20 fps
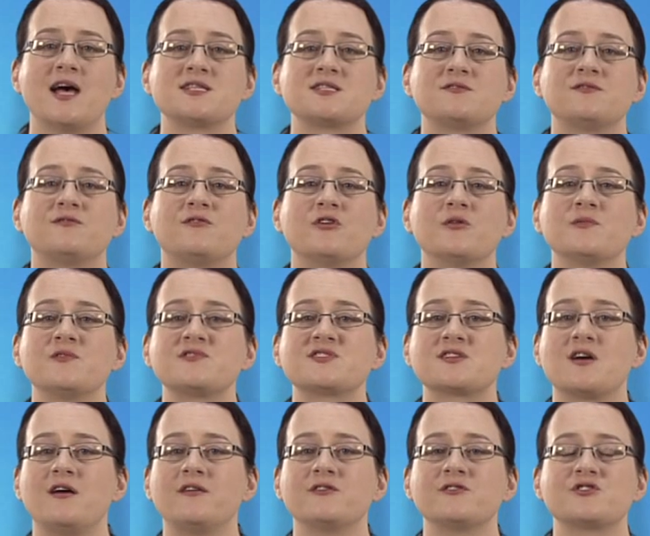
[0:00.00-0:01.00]
as a form of
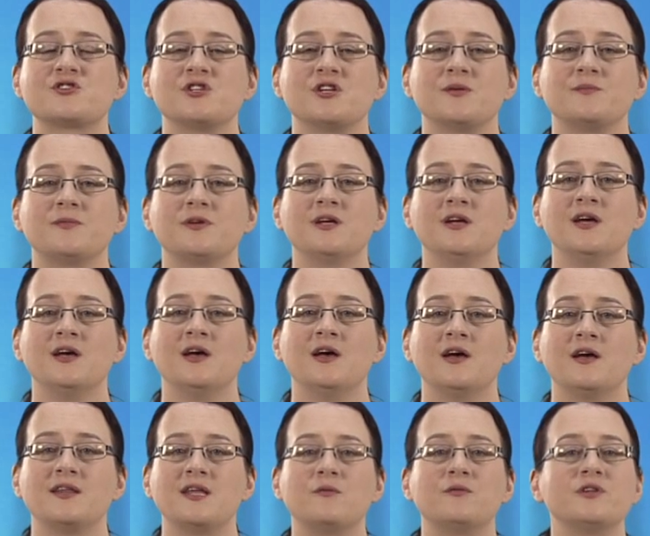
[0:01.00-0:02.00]
scholarship
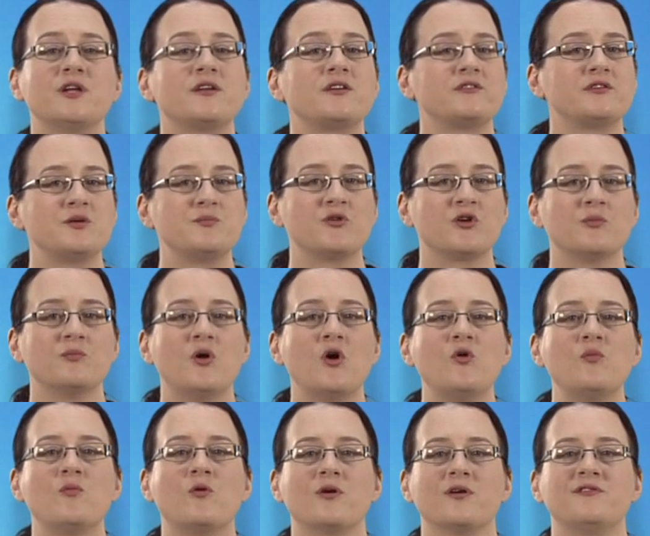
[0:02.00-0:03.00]
that will not only
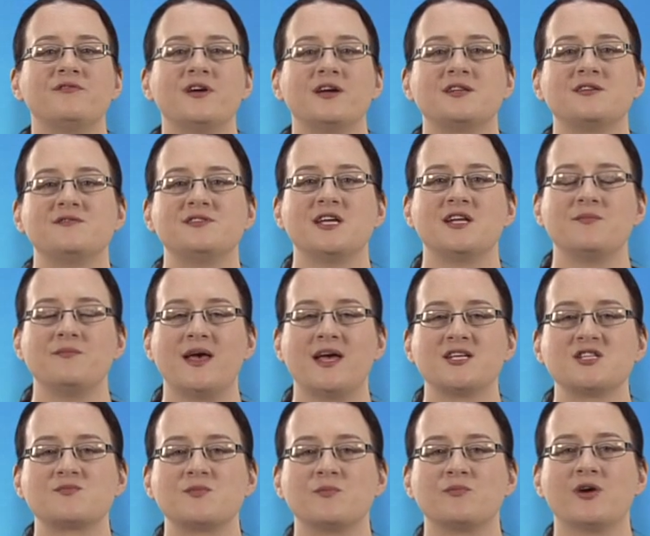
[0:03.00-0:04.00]
promote more effective data
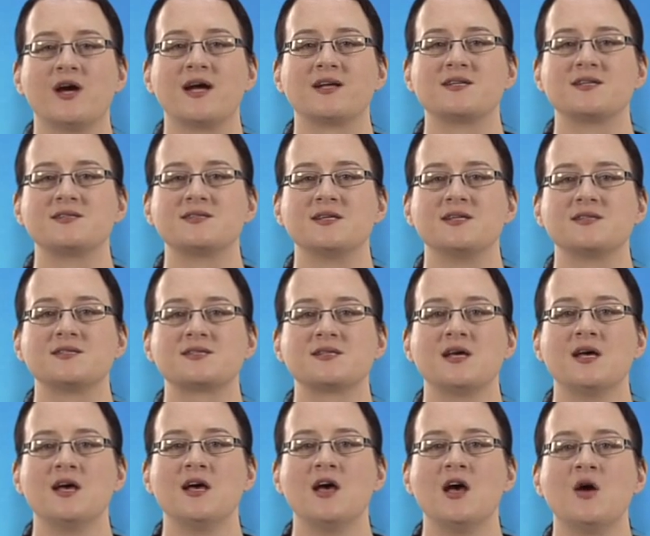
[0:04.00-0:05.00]
management practices,
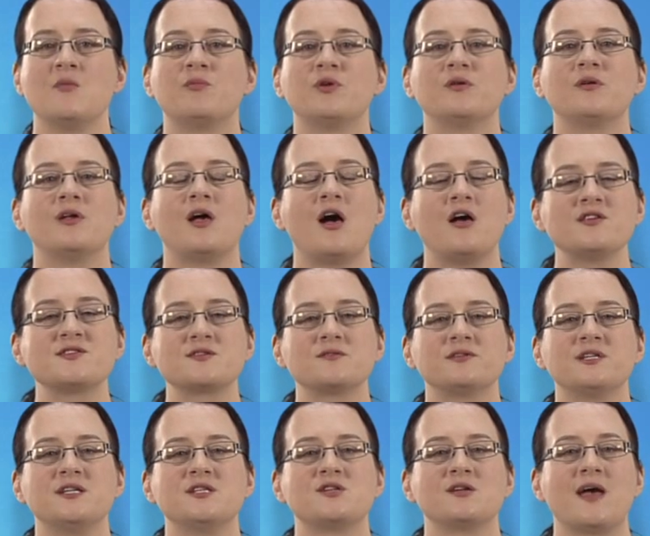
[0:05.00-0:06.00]
but will also
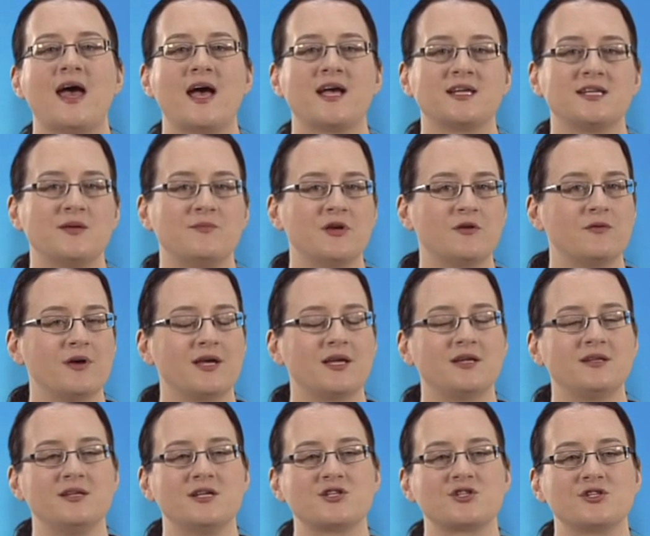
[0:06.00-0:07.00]
lead to academic
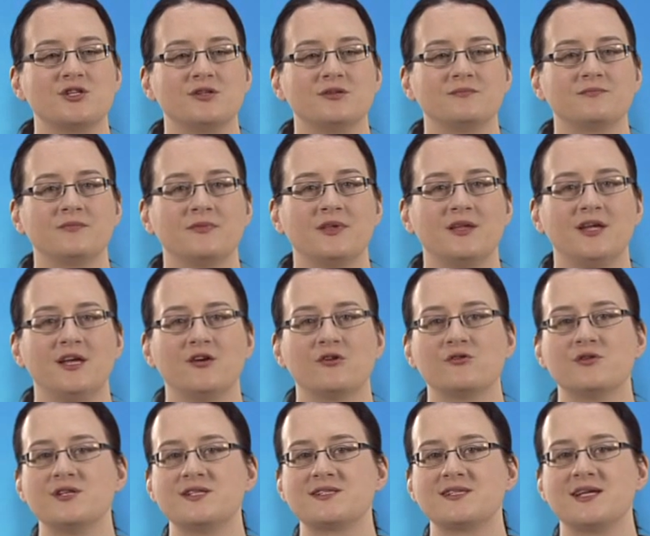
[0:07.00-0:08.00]
recognition,
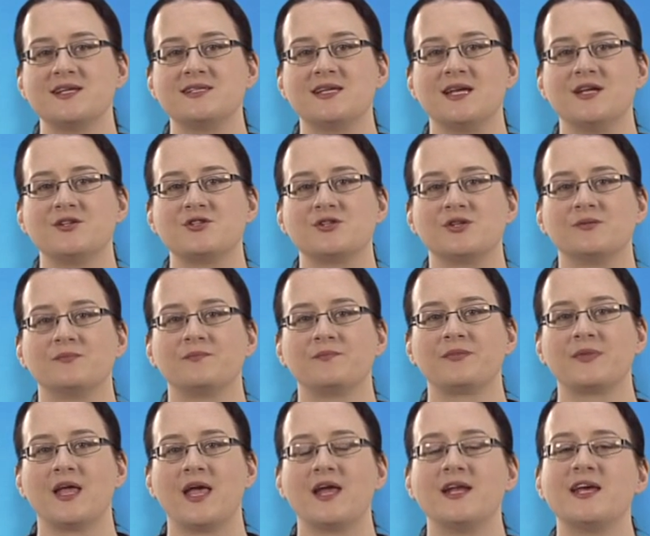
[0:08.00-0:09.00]
increased citation,
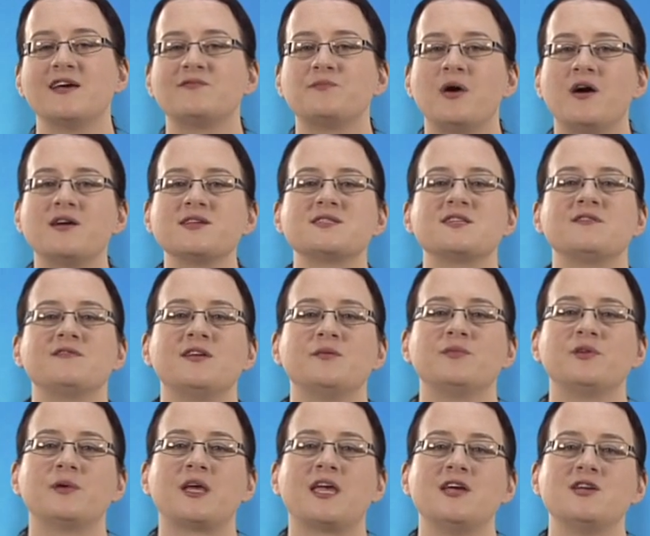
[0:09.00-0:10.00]
and have positive
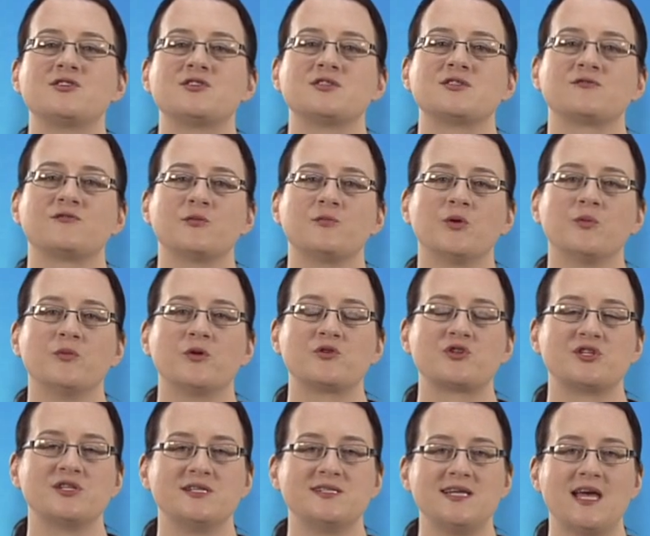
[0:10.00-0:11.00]
implications for
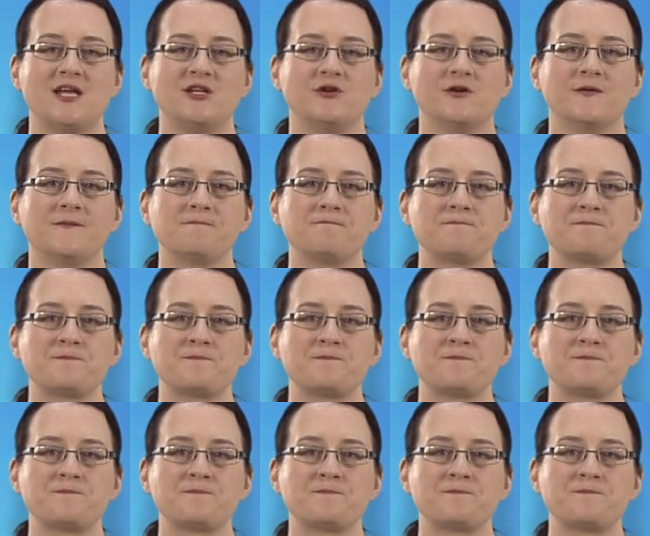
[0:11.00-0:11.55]
promotion and tenure.